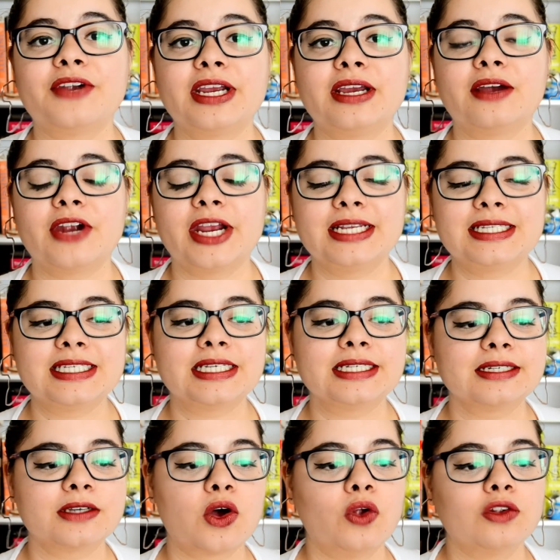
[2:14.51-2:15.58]

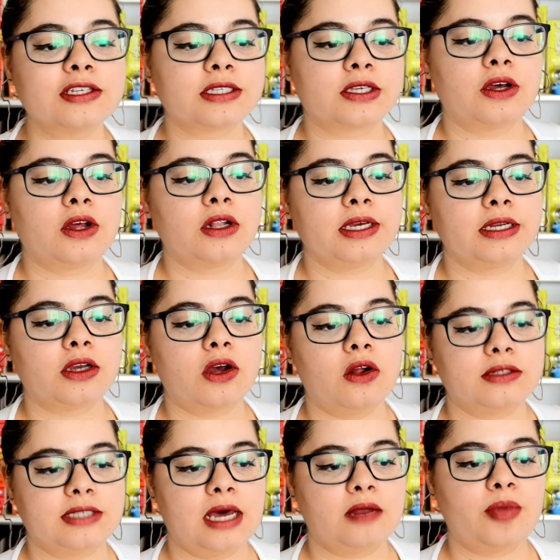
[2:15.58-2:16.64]
rated Coldest Girl in Cold
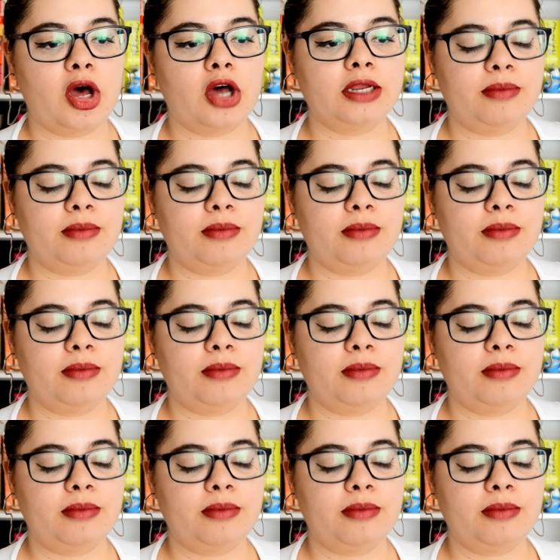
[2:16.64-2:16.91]
Town by Holly